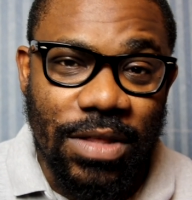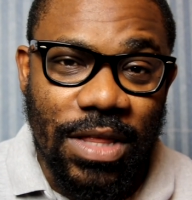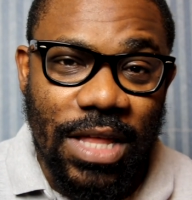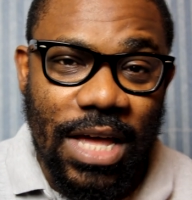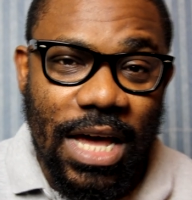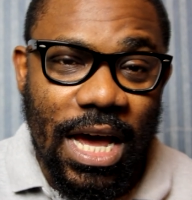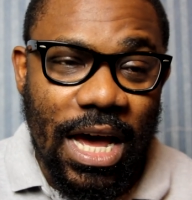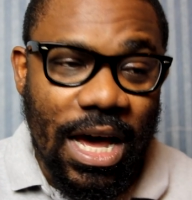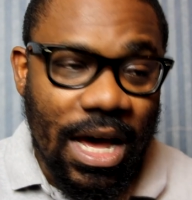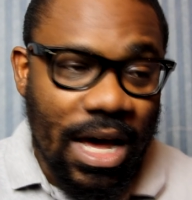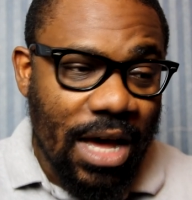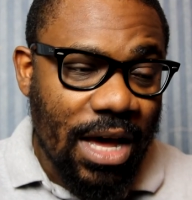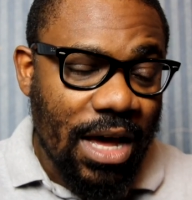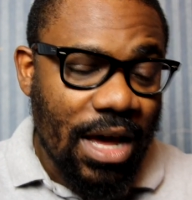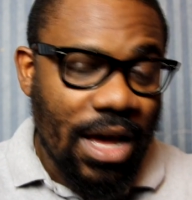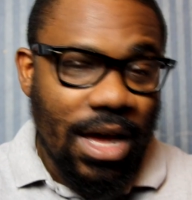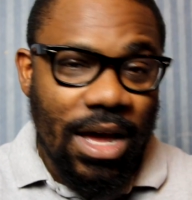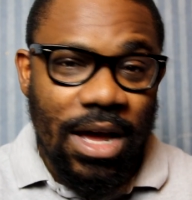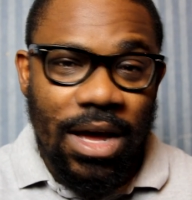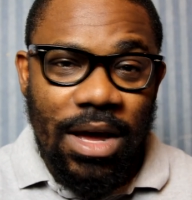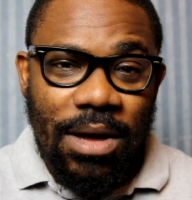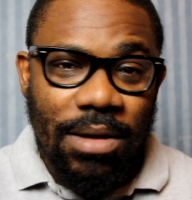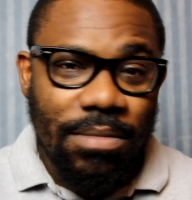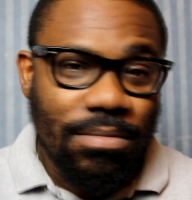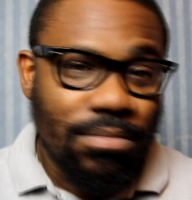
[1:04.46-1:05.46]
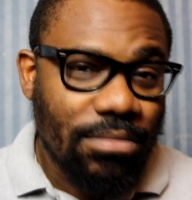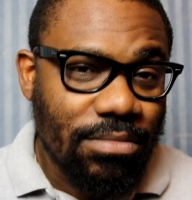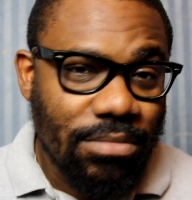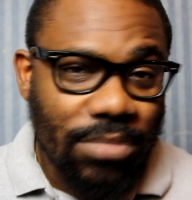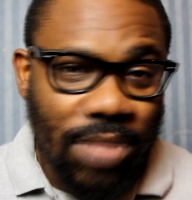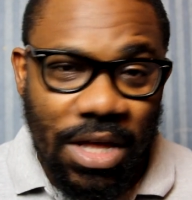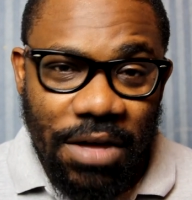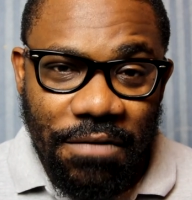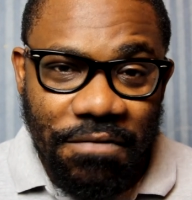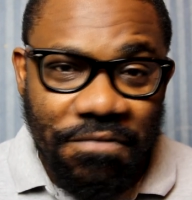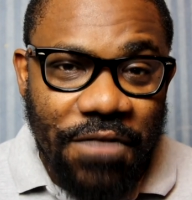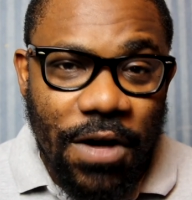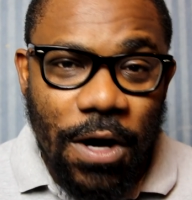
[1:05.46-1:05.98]
on
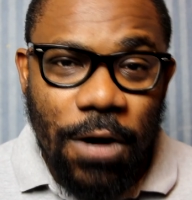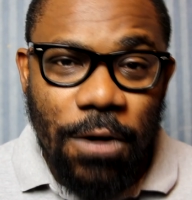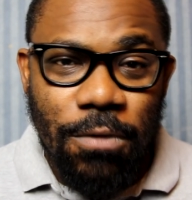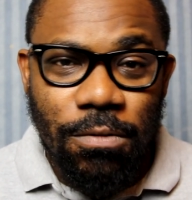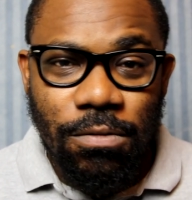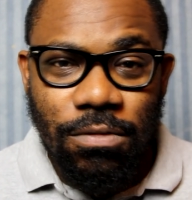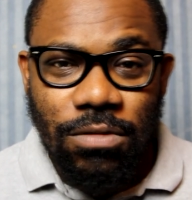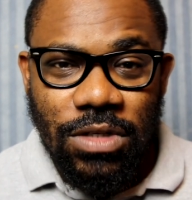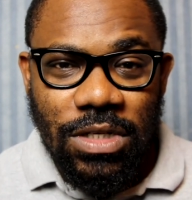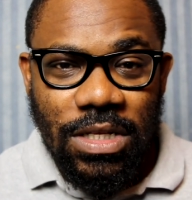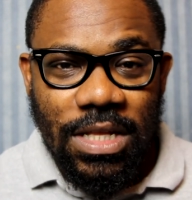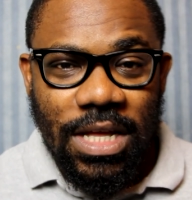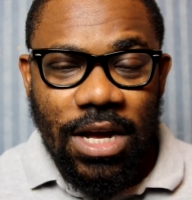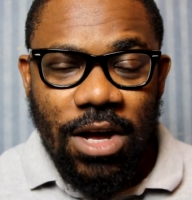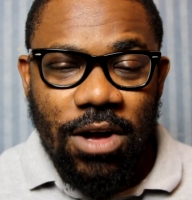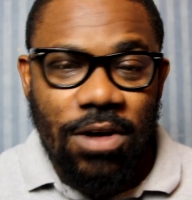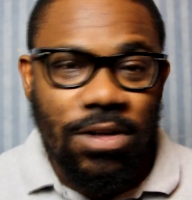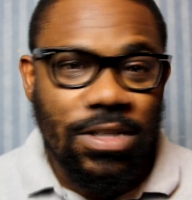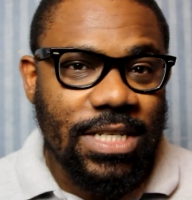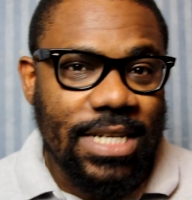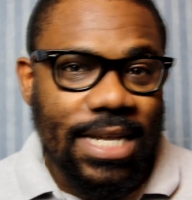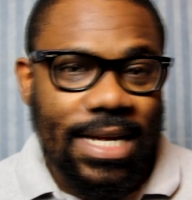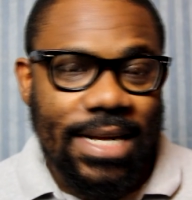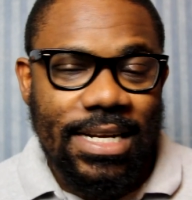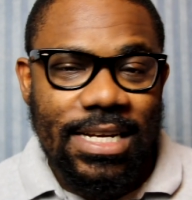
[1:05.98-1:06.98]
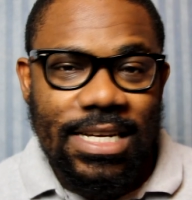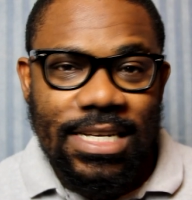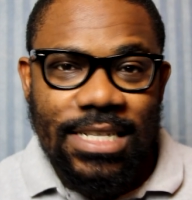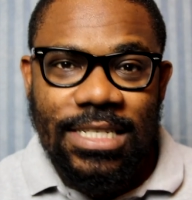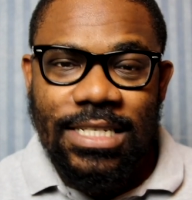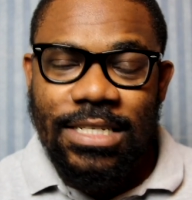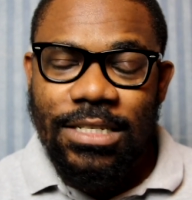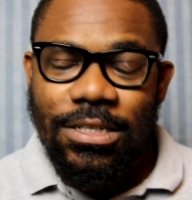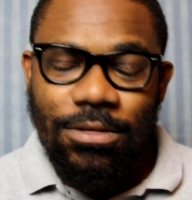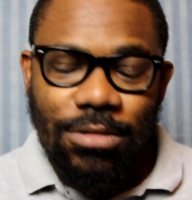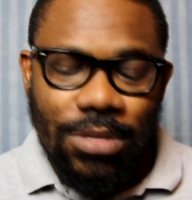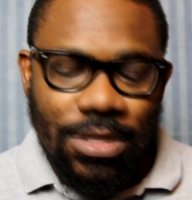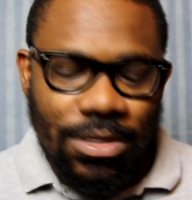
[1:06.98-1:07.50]
their phones and their contact
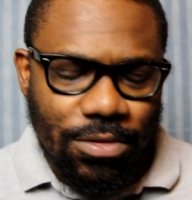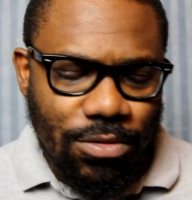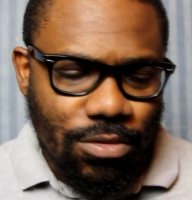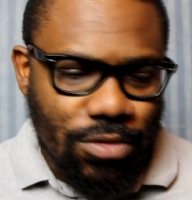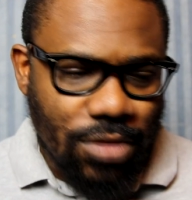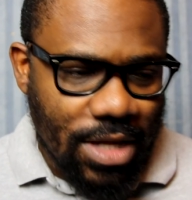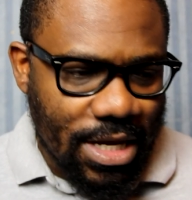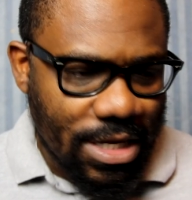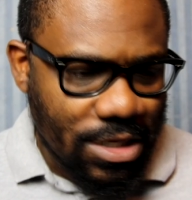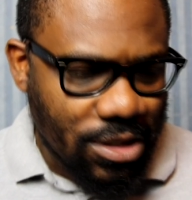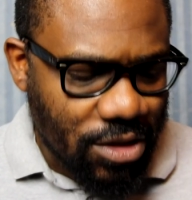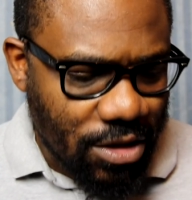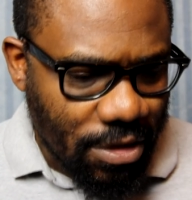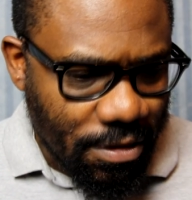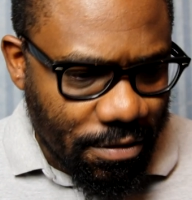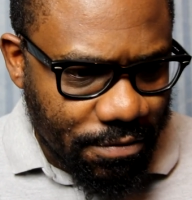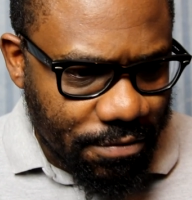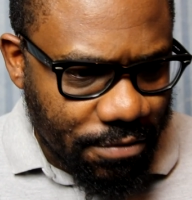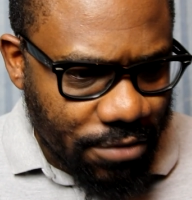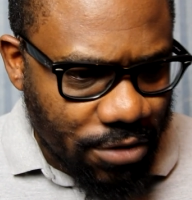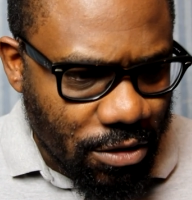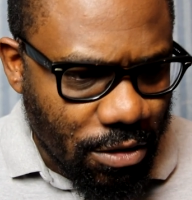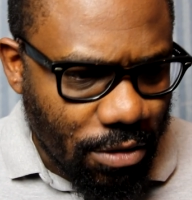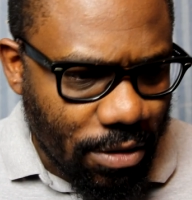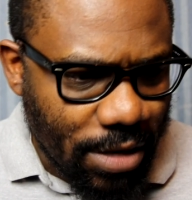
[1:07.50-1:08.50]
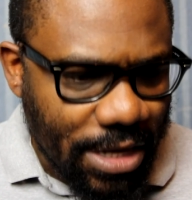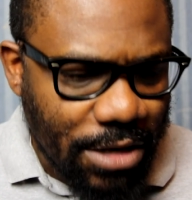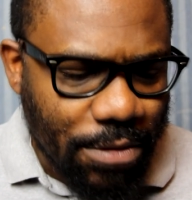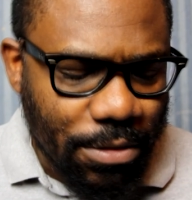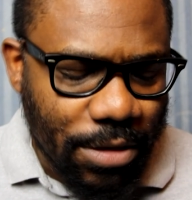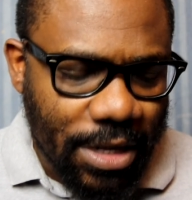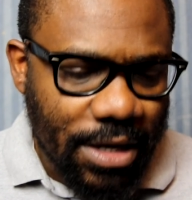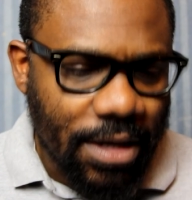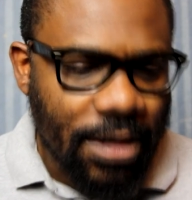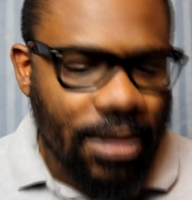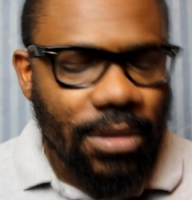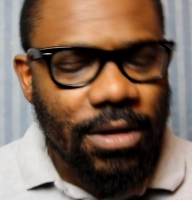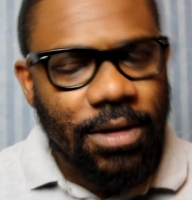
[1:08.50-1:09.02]
list and all that stuff. So
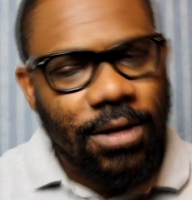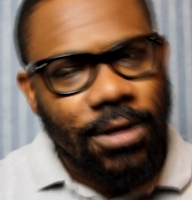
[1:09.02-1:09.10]
anyway,